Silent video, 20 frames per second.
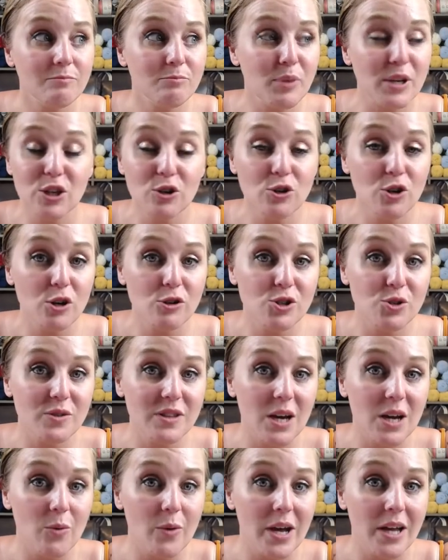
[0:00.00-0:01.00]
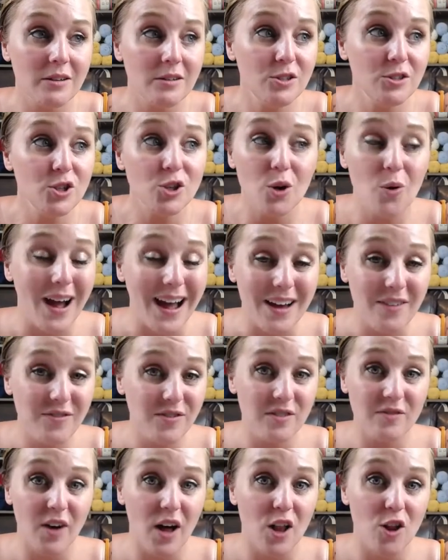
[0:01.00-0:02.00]
but you don't do it that way, you don't have
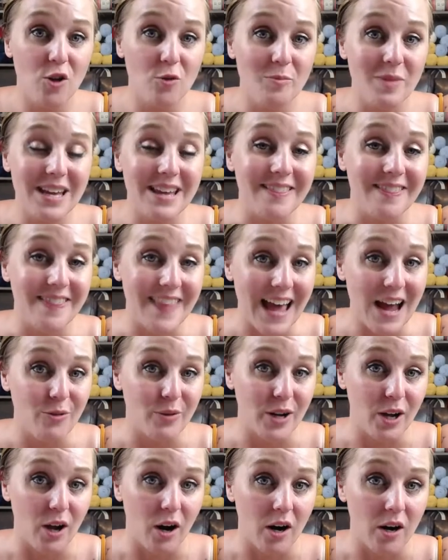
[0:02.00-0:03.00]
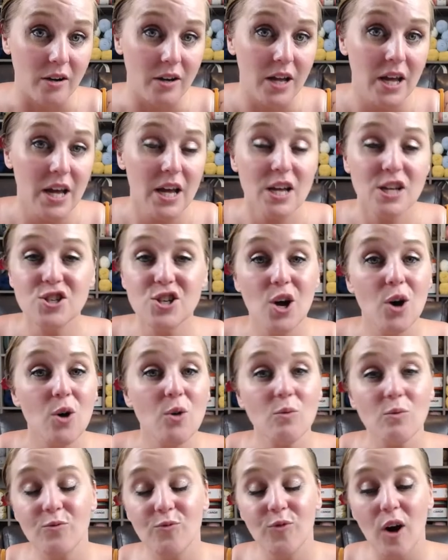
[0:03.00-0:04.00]
to follow me in that regard.
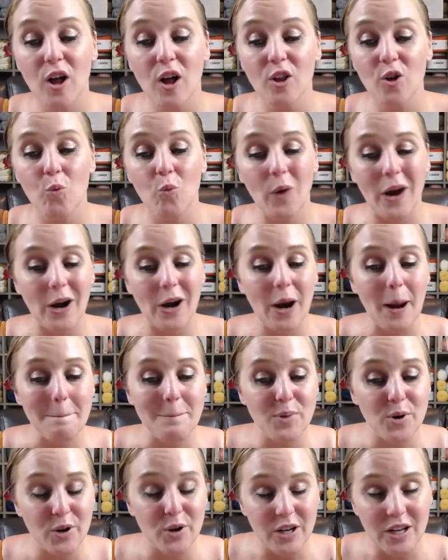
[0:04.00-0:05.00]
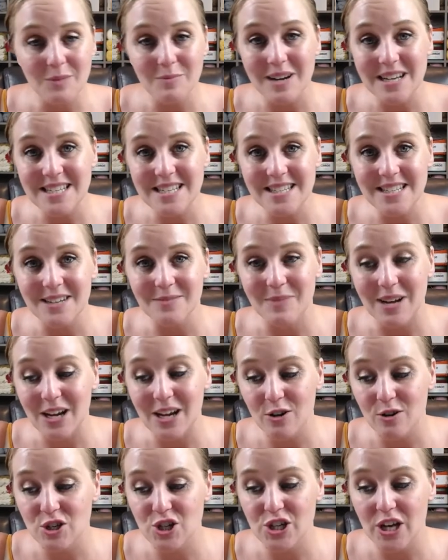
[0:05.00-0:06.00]
Don't follow where I'm putting my, my
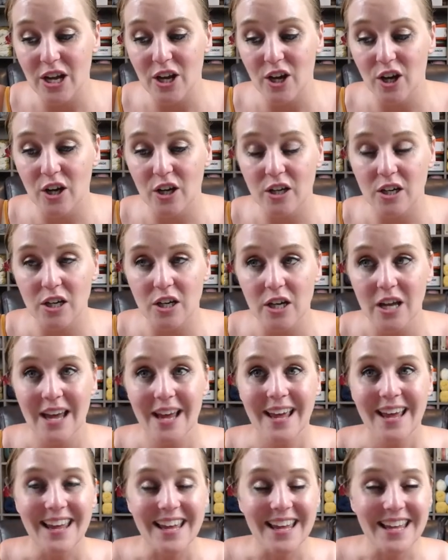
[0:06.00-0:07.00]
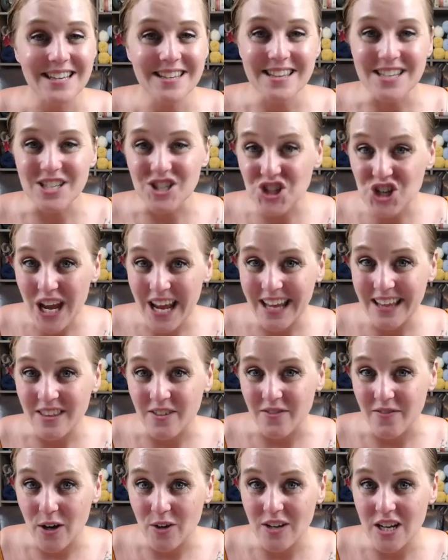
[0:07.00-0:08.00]
crochet hook in the chain,
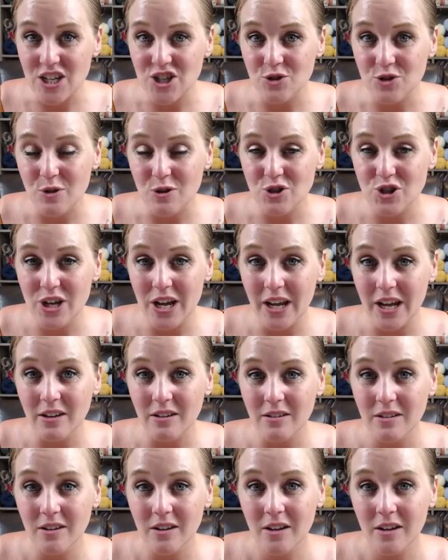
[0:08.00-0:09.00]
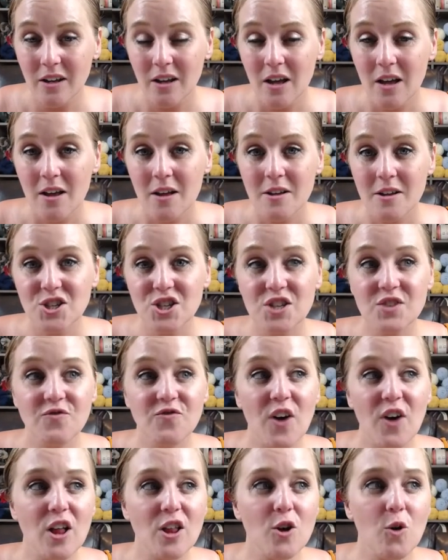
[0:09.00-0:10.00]
the foundation row chain, just
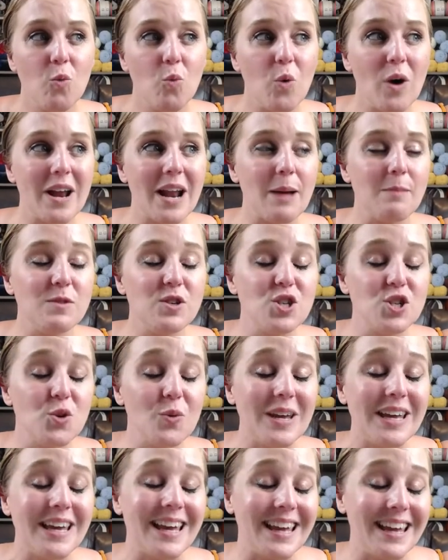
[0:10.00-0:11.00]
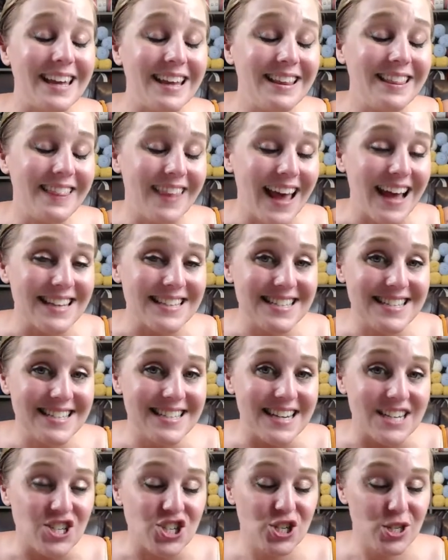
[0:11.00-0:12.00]
follow what I'm doing in that
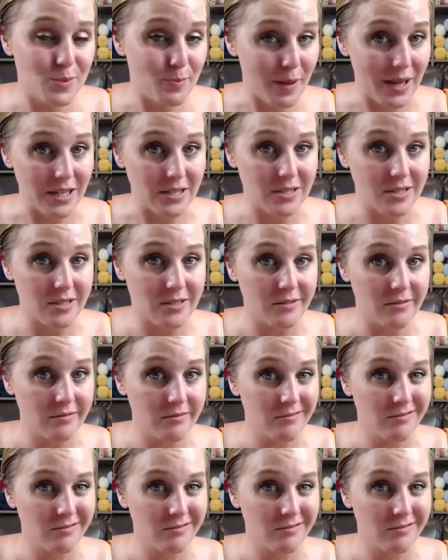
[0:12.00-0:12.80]
stitch space.